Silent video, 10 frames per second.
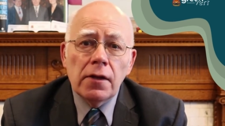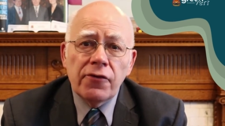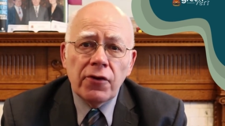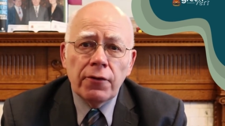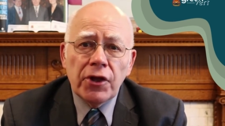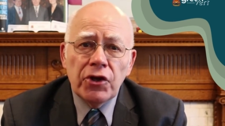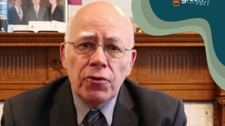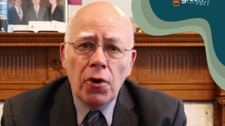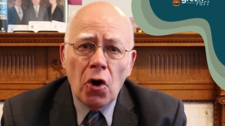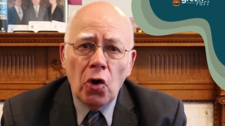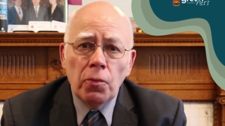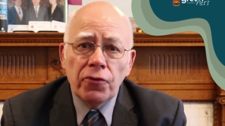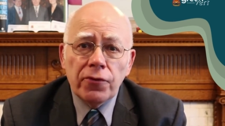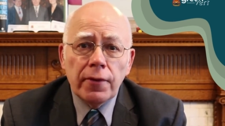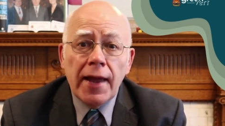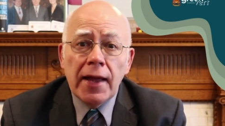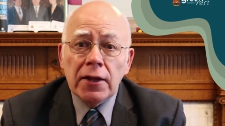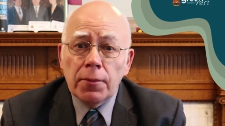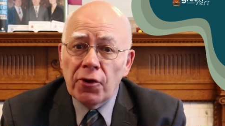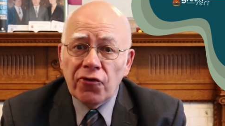Did you know that new homes
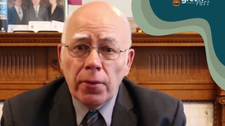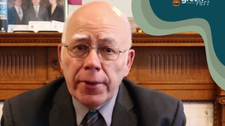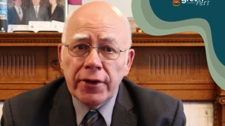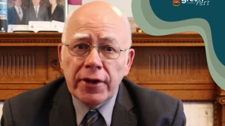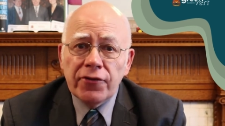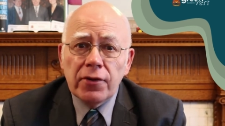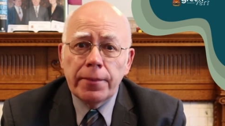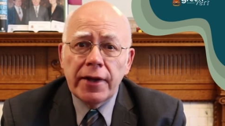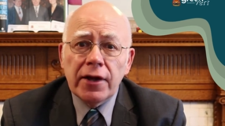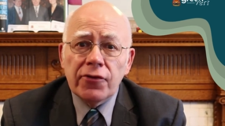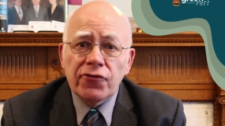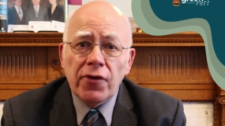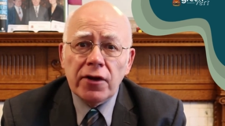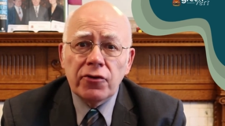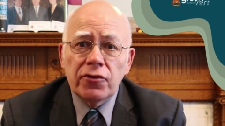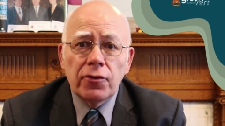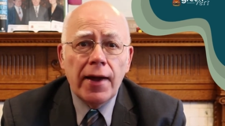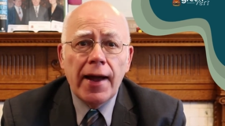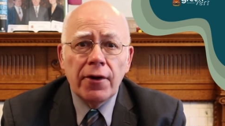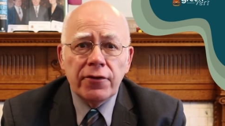and commercial buildings are being constructed
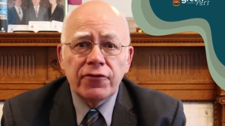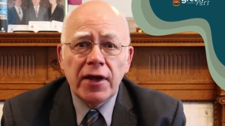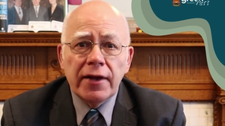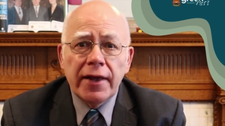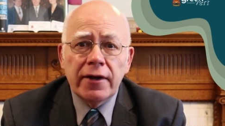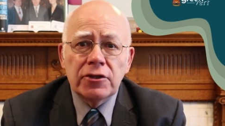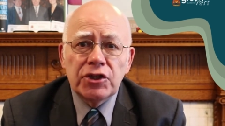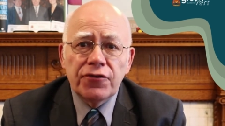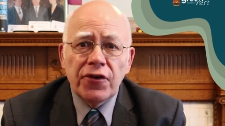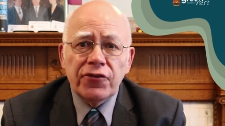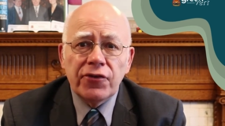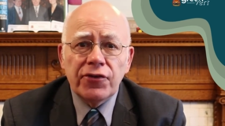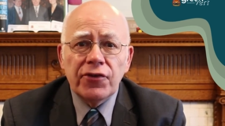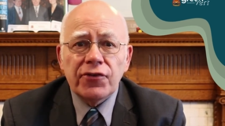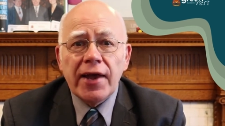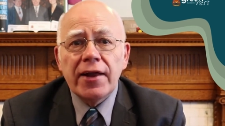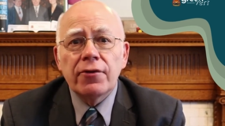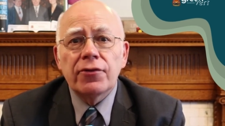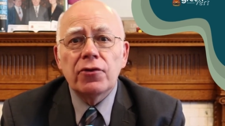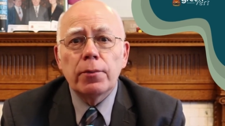to out-of-date energy efficiency
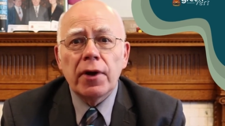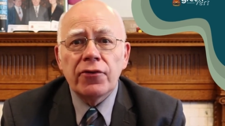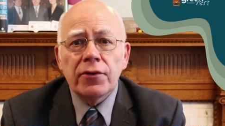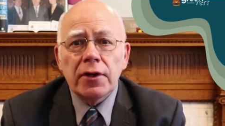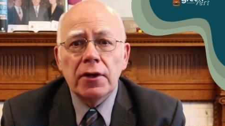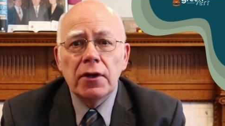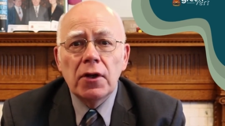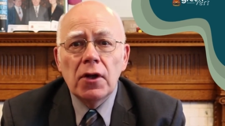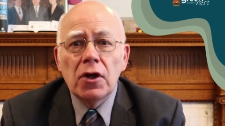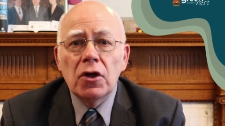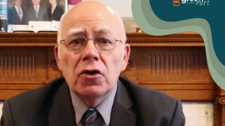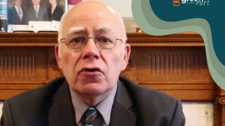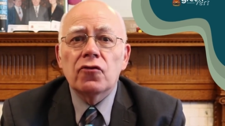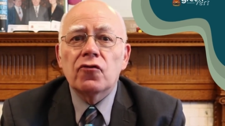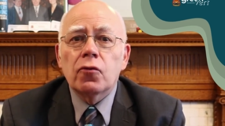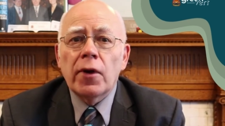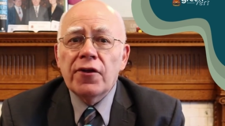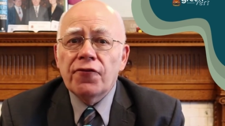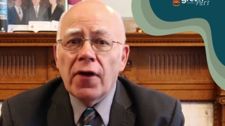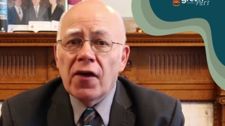standards in New Brunswick?
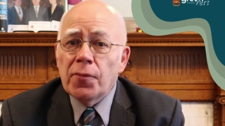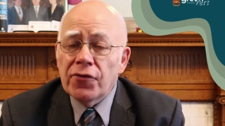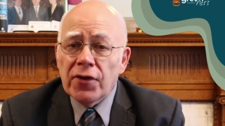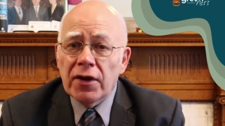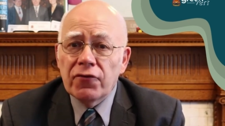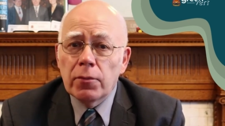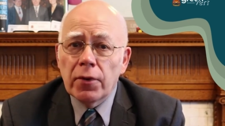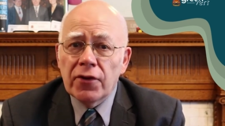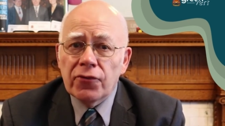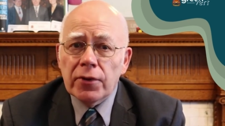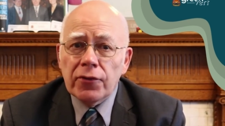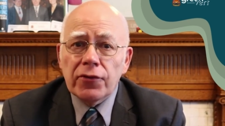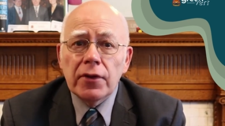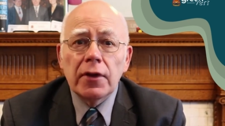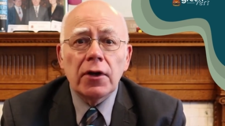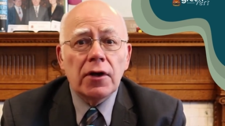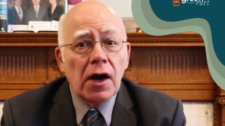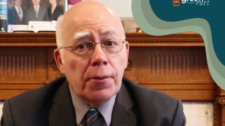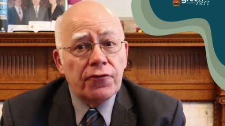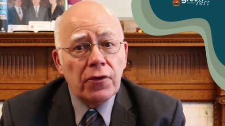25% of New Brunswick's
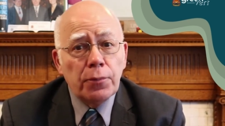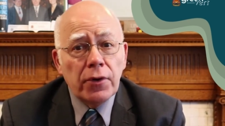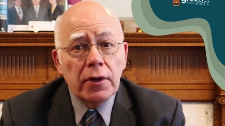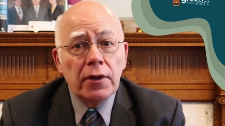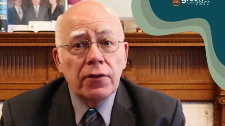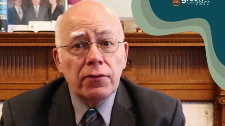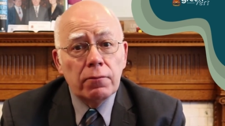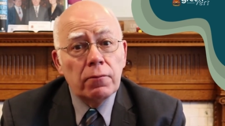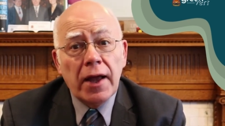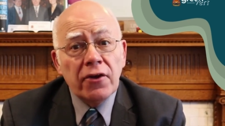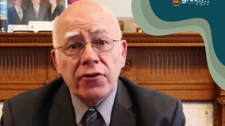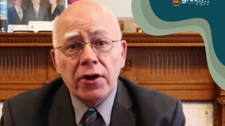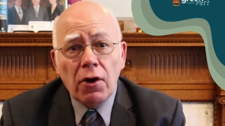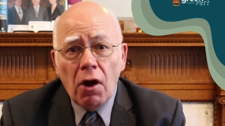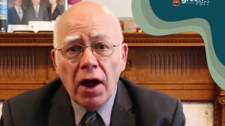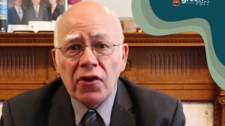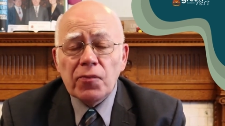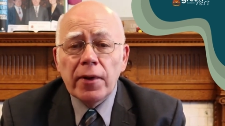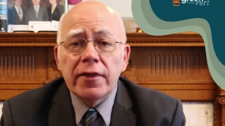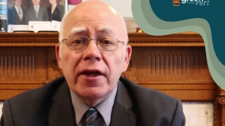carbon footprint is actually
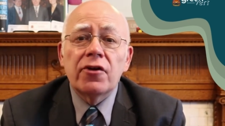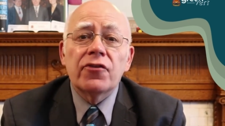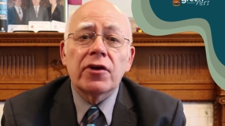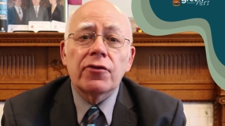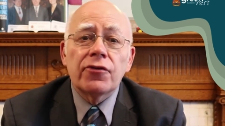caused by the energy